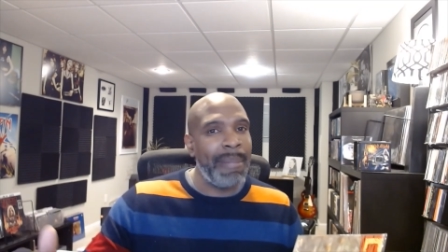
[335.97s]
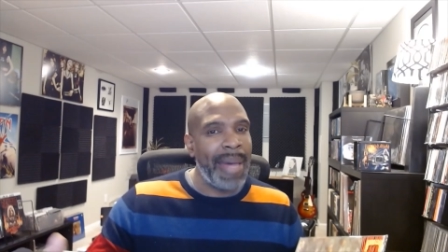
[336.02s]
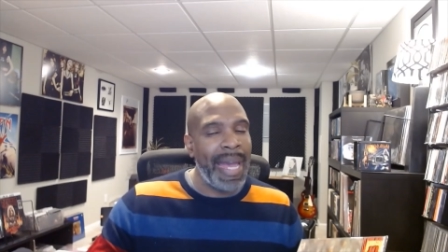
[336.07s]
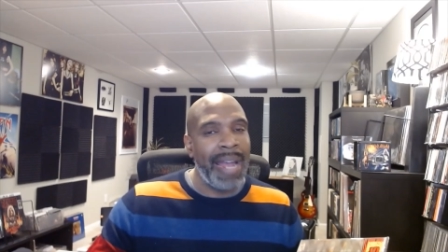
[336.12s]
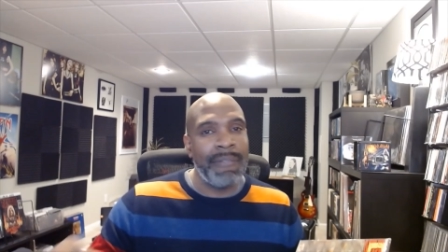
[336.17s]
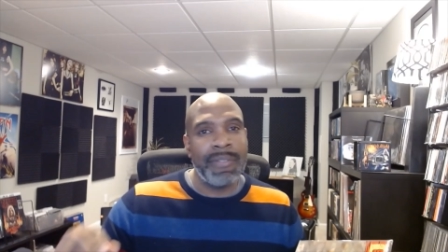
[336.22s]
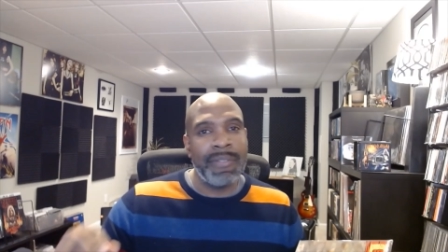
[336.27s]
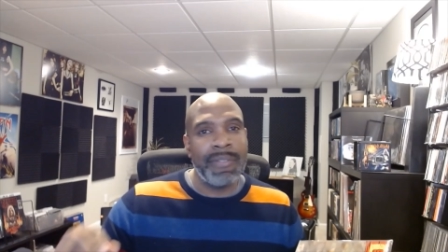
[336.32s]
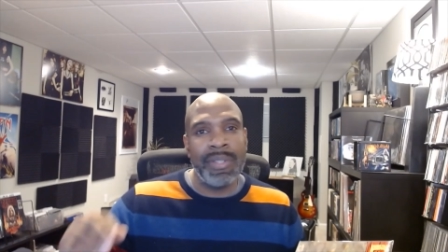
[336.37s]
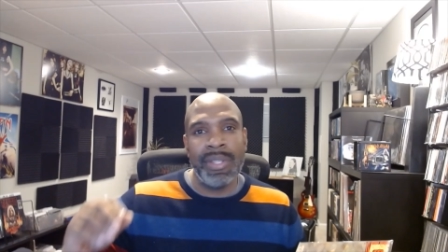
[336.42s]

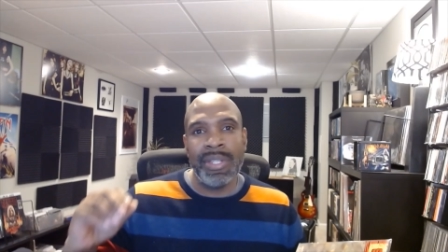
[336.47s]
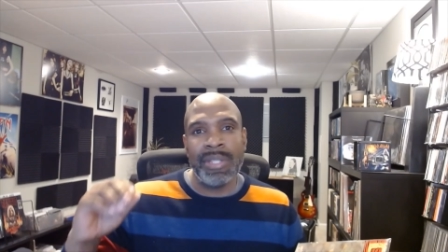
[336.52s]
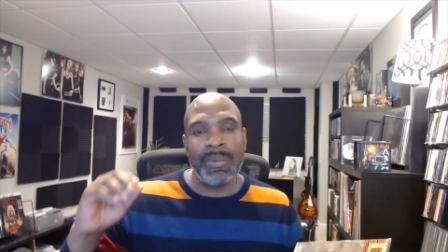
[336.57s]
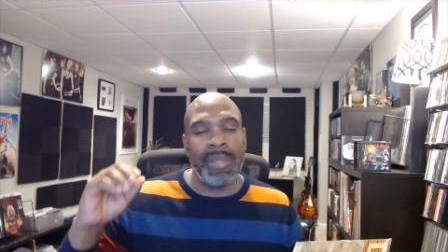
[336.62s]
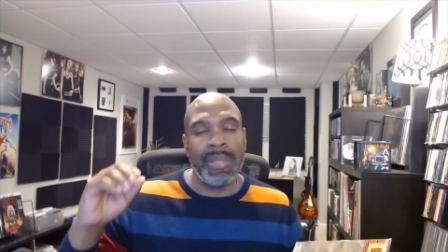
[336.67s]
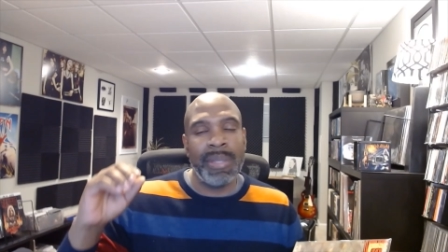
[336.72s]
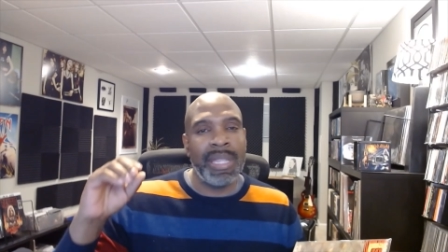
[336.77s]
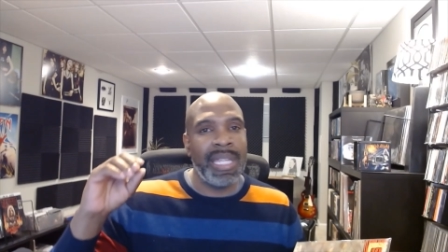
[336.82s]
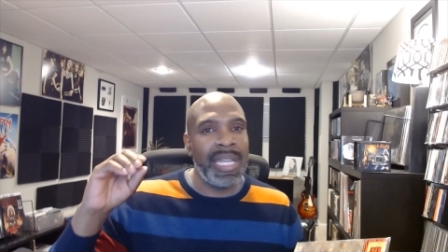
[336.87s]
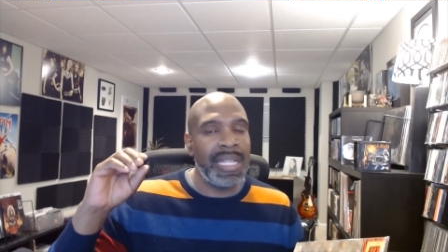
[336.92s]
after this
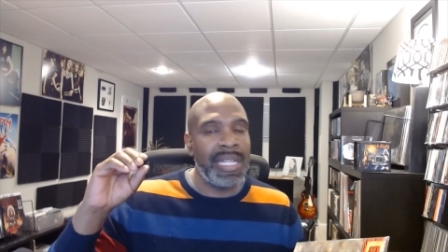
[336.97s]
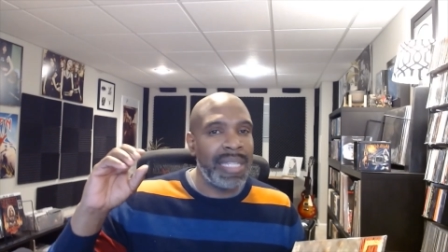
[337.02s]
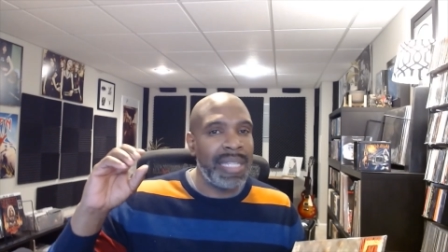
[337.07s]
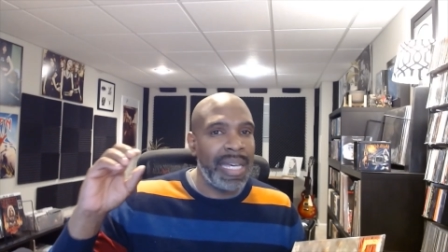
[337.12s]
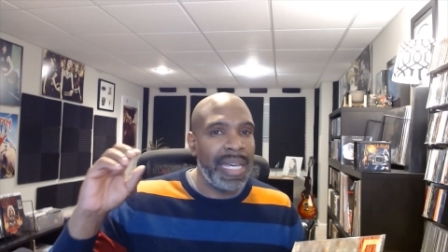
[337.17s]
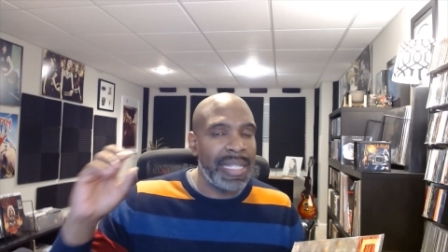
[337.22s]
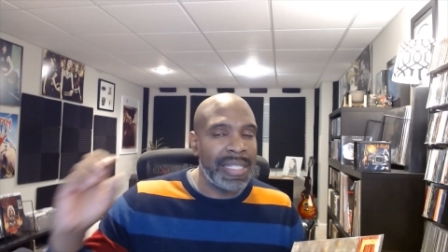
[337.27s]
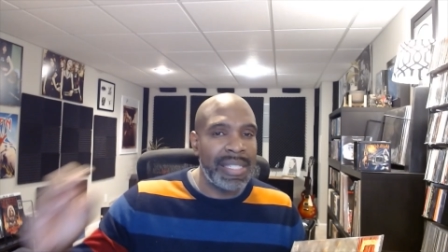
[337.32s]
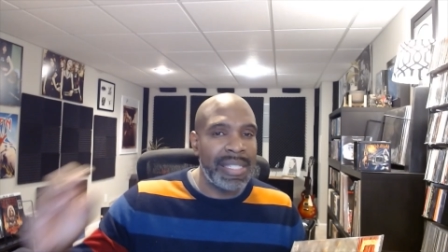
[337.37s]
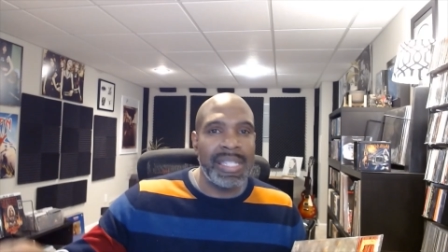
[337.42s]
with things
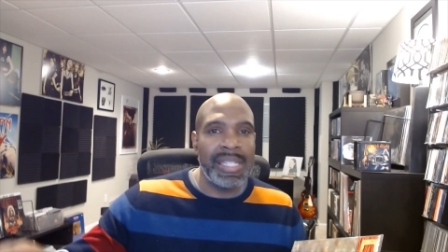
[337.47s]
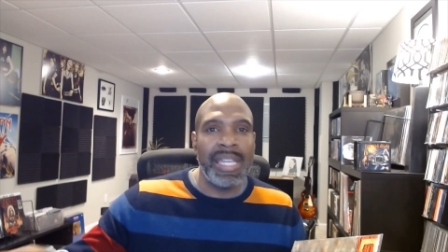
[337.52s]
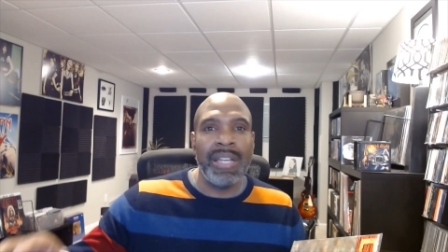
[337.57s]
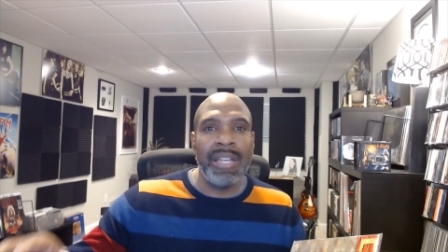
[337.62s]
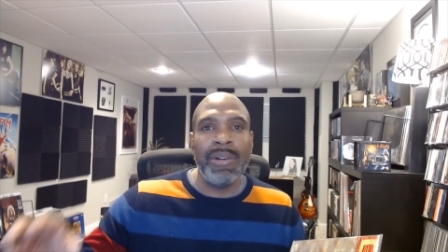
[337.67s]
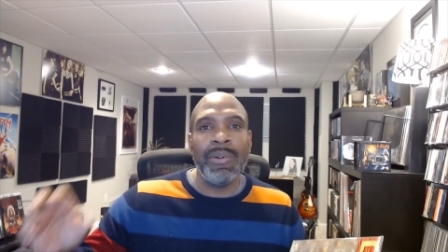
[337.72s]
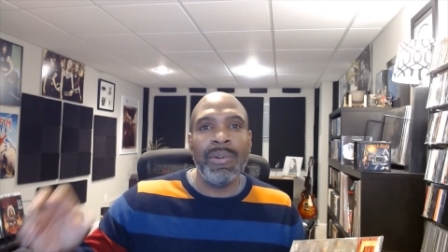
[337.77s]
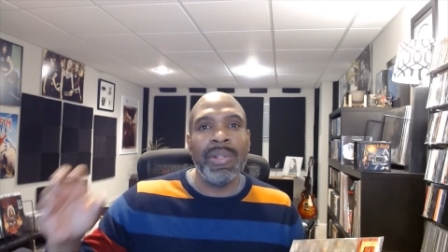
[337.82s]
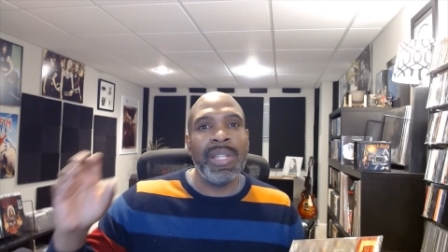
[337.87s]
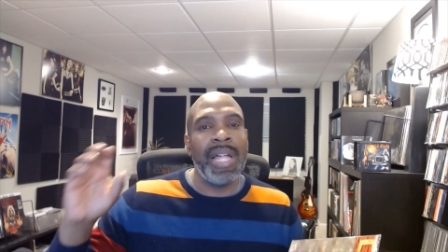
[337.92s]
like
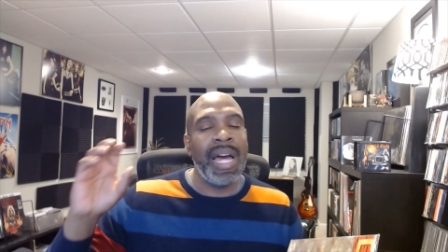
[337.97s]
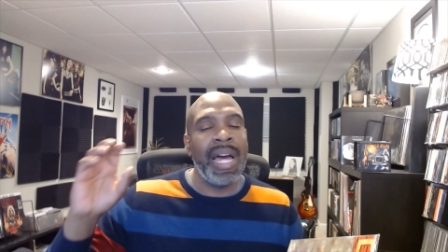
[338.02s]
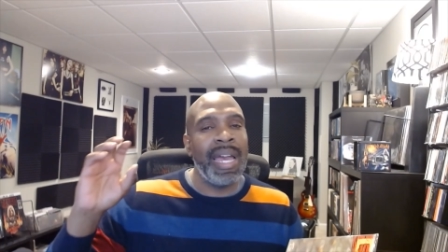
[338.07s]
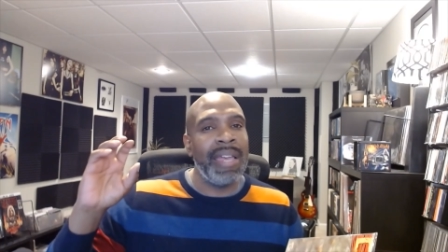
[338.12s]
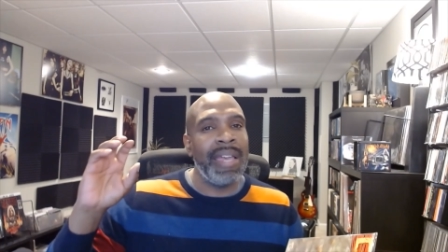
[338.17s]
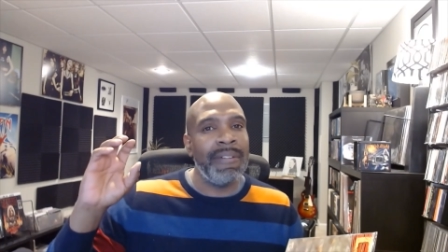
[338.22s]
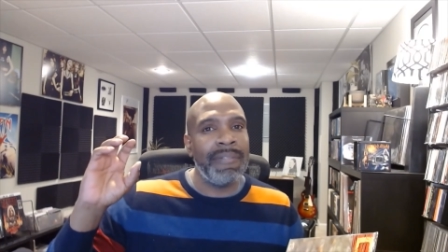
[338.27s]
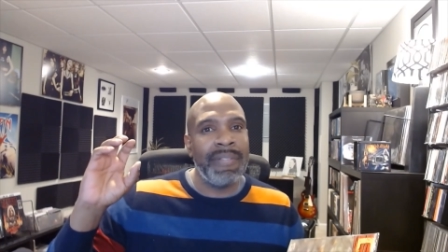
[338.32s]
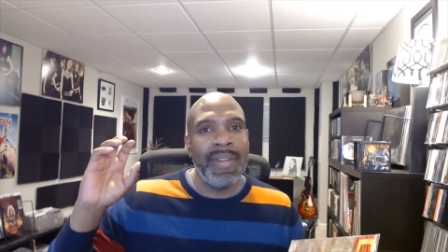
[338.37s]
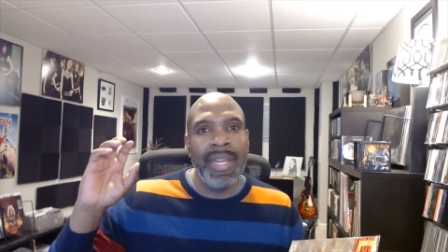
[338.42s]
Single
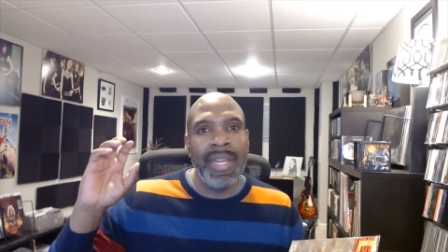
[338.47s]
Life